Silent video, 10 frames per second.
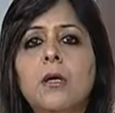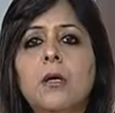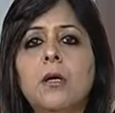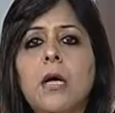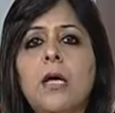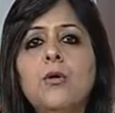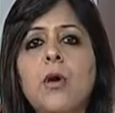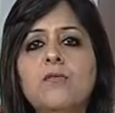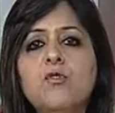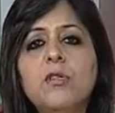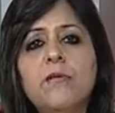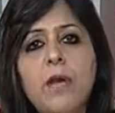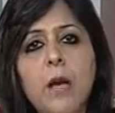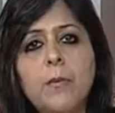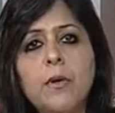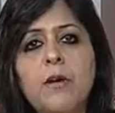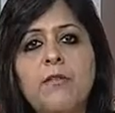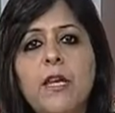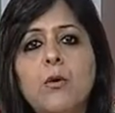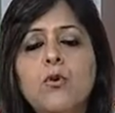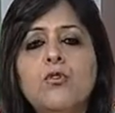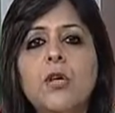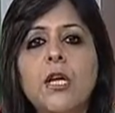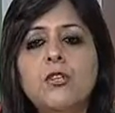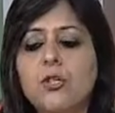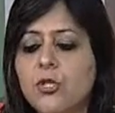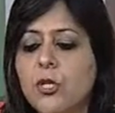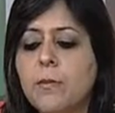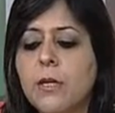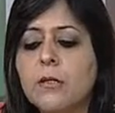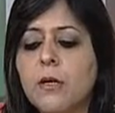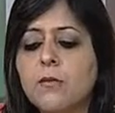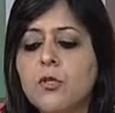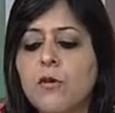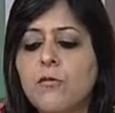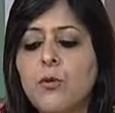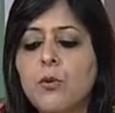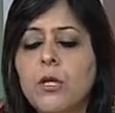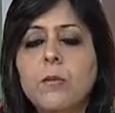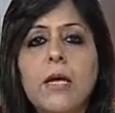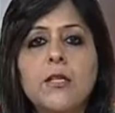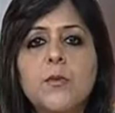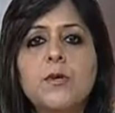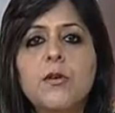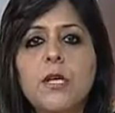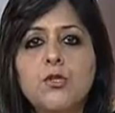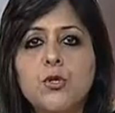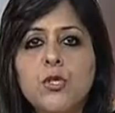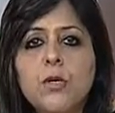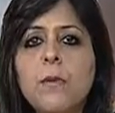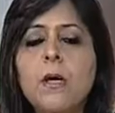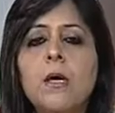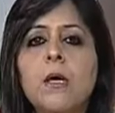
uh, and you have to develop a very good relationship in terms of union management relationship.